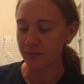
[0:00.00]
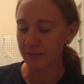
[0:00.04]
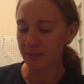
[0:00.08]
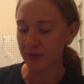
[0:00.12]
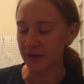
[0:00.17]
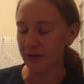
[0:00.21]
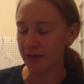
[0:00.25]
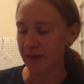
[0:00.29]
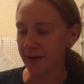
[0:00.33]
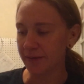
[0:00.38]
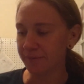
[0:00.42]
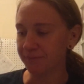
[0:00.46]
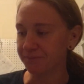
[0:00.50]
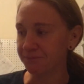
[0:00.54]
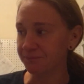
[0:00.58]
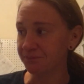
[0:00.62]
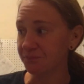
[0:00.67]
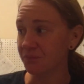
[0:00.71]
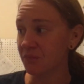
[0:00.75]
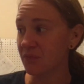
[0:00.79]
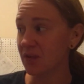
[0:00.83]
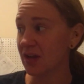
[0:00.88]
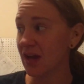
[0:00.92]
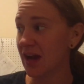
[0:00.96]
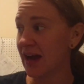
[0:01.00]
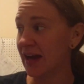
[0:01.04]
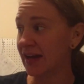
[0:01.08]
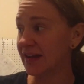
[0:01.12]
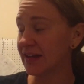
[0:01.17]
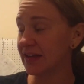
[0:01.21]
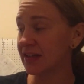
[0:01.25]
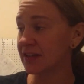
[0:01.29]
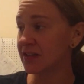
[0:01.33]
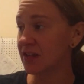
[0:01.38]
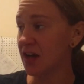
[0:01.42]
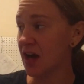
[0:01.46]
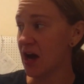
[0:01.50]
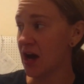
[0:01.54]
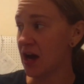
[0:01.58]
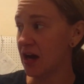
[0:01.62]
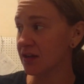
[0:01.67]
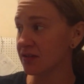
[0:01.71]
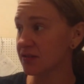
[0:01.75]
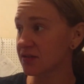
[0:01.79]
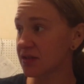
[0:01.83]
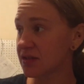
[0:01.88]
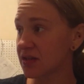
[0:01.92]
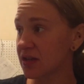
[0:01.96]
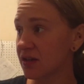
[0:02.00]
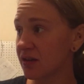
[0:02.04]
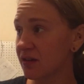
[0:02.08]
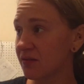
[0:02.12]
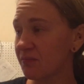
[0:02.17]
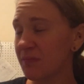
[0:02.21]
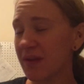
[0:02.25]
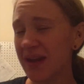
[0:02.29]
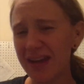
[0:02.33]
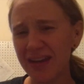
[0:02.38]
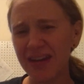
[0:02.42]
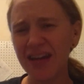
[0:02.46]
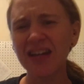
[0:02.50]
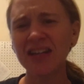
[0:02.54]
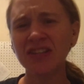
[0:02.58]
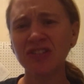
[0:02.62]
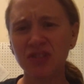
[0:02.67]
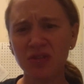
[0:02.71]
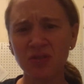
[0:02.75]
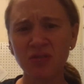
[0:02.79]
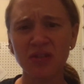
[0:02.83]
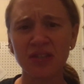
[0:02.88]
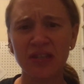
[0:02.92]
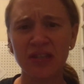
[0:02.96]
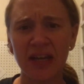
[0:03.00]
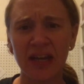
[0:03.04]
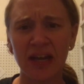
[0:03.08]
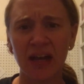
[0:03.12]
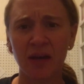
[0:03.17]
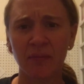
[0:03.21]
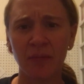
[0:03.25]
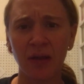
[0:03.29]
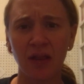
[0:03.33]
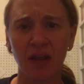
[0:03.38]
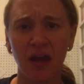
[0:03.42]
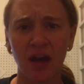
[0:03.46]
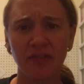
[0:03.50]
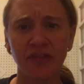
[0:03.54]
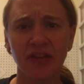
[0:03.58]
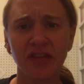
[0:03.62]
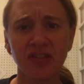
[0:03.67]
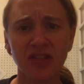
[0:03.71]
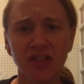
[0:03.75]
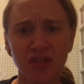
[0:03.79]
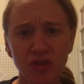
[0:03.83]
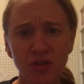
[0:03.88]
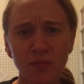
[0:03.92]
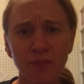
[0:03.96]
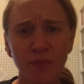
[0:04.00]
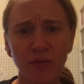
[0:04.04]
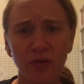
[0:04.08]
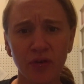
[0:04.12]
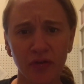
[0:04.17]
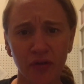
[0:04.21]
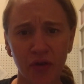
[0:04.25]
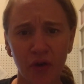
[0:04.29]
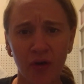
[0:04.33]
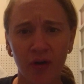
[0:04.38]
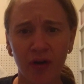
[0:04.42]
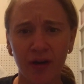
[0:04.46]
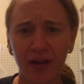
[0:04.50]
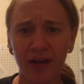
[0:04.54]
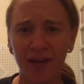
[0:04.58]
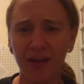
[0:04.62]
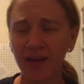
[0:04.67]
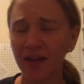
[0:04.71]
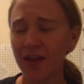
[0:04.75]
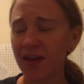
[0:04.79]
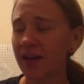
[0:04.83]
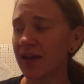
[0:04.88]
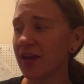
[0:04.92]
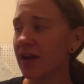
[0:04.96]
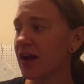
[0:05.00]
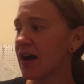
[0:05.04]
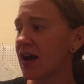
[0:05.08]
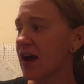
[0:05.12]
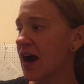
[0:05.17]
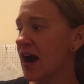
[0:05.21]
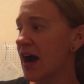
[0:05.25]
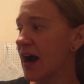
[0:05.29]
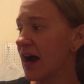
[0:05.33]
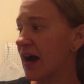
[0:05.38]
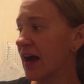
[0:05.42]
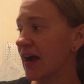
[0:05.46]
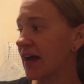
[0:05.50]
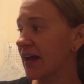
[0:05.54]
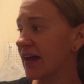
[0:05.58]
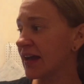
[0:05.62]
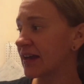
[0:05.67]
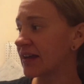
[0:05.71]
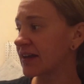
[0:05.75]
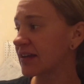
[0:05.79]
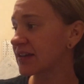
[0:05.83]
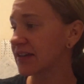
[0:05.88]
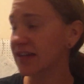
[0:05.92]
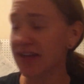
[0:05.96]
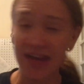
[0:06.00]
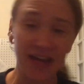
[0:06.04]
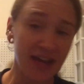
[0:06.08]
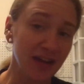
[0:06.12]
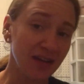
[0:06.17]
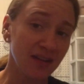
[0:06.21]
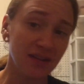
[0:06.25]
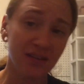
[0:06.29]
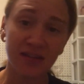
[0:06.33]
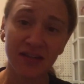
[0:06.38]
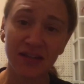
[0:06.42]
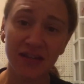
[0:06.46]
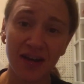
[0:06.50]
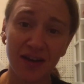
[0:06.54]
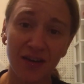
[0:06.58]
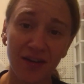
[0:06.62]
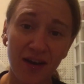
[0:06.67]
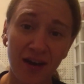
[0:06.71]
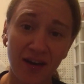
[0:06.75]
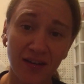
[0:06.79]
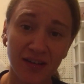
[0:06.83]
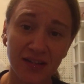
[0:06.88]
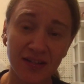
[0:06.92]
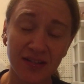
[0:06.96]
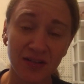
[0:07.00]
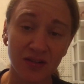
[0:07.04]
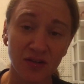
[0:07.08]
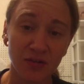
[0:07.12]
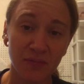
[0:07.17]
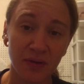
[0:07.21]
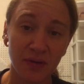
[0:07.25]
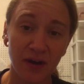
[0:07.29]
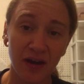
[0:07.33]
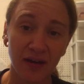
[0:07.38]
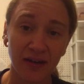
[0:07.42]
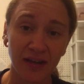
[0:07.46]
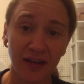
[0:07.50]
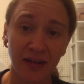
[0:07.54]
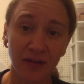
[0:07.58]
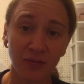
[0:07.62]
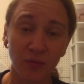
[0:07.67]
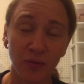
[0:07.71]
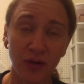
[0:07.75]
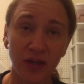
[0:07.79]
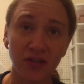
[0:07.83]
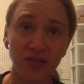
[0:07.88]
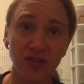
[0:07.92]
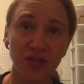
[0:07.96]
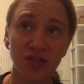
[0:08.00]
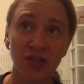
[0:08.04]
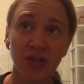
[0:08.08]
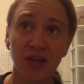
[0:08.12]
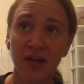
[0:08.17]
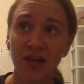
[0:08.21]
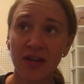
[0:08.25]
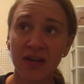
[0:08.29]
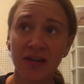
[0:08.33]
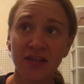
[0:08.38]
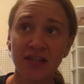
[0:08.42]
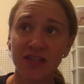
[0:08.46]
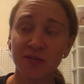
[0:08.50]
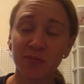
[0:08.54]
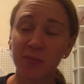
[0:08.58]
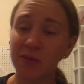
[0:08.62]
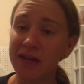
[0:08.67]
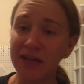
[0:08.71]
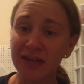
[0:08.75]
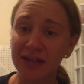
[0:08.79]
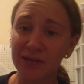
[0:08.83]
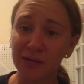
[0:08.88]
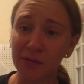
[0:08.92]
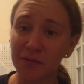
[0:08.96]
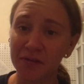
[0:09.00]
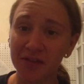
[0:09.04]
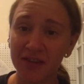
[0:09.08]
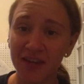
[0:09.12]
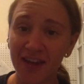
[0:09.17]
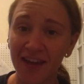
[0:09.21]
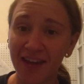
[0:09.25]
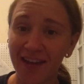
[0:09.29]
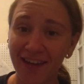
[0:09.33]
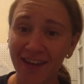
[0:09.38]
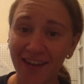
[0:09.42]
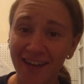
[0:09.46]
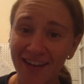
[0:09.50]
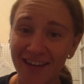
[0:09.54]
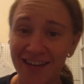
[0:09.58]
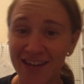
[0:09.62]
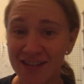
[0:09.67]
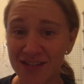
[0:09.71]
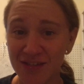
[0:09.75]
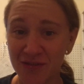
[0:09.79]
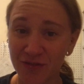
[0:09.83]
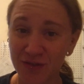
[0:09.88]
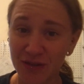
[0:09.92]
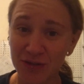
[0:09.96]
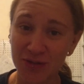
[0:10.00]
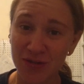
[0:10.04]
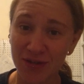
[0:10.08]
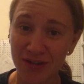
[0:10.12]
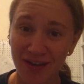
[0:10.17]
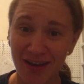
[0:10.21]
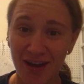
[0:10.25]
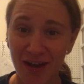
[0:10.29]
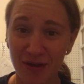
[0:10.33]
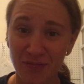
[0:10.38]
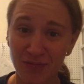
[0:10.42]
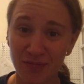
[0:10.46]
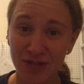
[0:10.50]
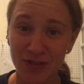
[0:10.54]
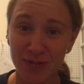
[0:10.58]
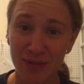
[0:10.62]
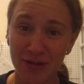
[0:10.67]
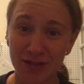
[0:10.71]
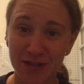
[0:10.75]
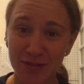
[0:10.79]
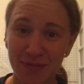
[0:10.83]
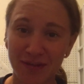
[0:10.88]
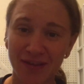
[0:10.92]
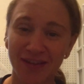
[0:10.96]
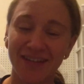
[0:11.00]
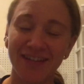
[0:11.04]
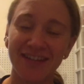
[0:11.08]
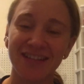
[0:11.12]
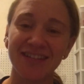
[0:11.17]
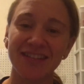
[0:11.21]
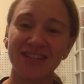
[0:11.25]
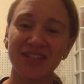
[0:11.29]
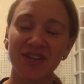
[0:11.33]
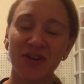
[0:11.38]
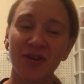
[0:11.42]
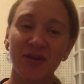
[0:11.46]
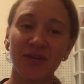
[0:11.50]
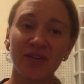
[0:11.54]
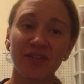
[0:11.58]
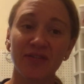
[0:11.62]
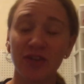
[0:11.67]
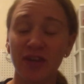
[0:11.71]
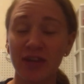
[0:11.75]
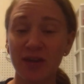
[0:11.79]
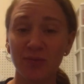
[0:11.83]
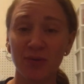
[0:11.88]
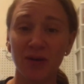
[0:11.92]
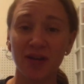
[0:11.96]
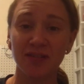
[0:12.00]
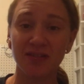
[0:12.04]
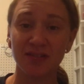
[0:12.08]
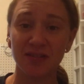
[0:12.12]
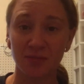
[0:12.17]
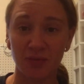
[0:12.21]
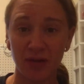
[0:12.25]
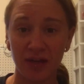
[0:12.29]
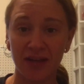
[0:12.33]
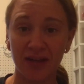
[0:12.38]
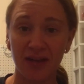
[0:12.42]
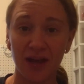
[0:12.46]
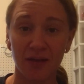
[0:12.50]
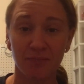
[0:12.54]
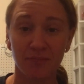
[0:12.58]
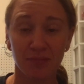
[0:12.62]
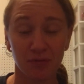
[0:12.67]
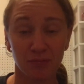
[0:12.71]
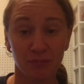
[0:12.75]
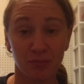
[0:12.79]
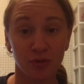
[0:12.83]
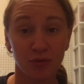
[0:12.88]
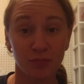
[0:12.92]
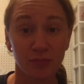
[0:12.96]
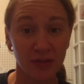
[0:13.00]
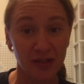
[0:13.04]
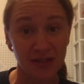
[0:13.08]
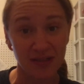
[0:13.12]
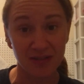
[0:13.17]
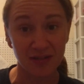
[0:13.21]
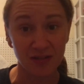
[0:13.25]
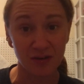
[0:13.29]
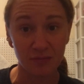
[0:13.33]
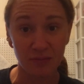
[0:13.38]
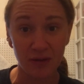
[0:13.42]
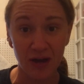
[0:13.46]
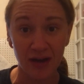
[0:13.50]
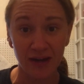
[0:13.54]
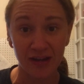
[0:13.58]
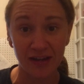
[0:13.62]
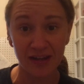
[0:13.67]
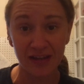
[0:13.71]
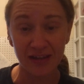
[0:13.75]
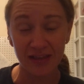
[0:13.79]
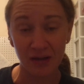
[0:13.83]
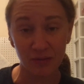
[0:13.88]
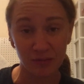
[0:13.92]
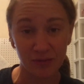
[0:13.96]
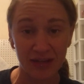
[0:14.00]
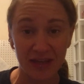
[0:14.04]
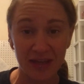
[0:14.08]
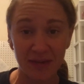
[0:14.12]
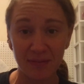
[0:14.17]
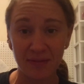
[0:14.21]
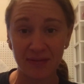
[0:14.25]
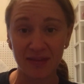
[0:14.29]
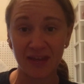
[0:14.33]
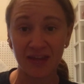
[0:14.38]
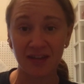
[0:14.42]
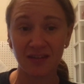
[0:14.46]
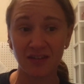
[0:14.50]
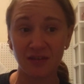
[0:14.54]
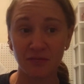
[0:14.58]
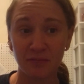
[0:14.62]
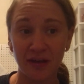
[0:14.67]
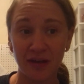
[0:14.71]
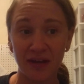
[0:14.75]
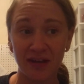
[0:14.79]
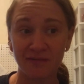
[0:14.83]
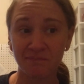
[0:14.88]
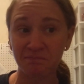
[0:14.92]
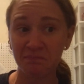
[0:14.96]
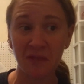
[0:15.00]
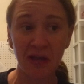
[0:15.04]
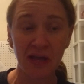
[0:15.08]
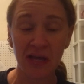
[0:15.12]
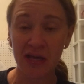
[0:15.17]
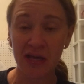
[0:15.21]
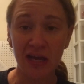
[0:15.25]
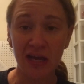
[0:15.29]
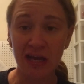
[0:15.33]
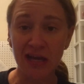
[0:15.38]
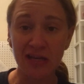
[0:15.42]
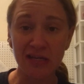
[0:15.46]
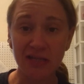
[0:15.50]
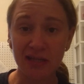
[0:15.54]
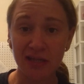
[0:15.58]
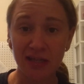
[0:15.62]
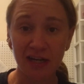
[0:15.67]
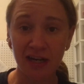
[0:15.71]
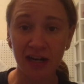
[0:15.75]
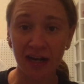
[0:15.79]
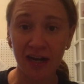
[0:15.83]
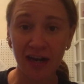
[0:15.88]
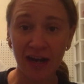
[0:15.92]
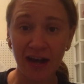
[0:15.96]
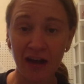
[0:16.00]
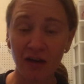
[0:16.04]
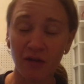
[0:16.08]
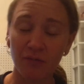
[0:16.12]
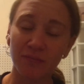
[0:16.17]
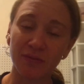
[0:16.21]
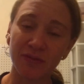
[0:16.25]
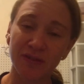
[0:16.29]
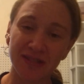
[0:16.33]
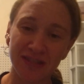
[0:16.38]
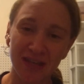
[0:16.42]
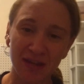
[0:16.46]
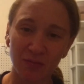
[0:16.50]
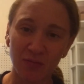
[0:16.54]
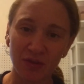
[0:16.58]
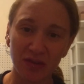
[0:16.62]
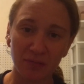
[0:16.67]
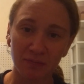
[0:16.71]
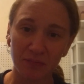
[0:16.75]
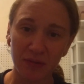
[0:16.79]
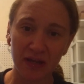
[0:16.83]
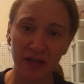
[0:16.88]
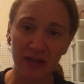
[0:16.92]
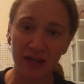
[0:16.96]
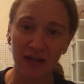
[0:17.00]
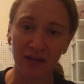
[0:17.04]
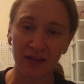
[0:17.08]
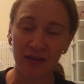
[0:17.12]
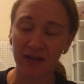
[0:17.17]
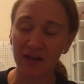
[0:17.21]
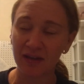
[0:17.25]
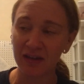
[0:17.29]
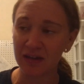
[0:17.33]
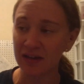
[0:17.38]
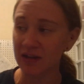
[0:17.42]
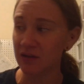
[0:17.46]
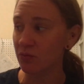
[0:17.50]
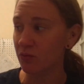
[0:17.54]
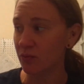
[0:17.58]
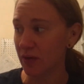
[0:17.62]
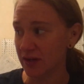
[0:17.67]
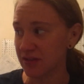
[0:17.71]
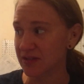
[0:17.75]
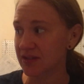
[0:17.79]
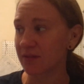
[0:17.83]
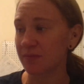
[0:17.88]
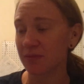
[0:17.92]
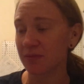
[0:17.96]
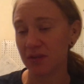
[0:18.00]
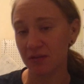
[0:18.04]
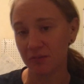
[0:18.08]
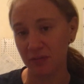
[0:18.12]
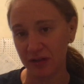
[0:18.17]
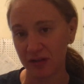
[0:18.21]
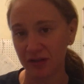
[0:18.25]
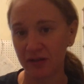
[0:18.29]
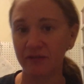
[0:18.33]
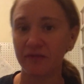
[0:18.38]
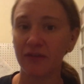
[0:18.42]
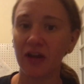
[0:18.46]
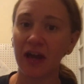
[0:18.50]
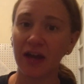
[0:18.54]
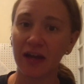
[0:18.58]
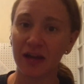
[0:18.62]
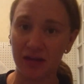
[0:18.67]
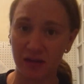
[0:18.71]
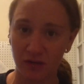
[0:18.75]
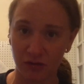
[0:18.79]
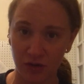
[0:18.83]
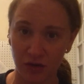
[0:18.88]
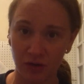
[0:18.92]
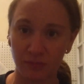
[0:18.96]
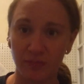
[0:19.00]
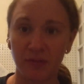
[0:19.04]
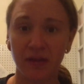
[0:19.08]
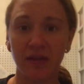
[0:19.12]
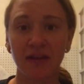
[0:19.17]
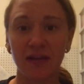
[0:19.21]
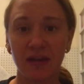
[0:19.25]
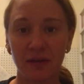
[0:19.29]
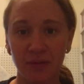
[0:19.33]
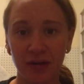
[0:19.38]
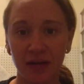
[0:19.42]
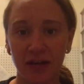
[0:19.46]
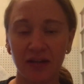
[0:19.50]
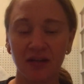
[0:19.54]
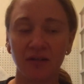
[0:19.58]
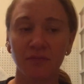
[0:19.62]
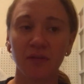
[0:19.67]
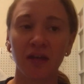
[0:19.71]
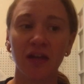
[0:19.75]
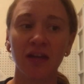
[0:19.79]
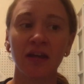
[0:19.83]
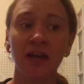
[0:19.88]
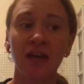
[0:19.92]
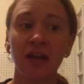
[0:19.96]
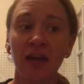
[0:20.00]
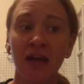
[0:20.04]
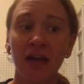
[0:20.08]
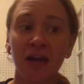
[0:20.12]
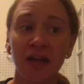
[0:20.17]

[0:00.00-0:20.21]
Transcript: But, um, I cannot, man, I do say um a lot. That's super annoying. I can't clean out Ollie's little potty, which, sweet little thing, has officially got responsibilities. So if he wants to wake up and poop in his little potty that we keep at the end of the bed, he's cleaning it out, but the same with the peeing. He wakes up in the middle of night, he'll go pee, get back into bed.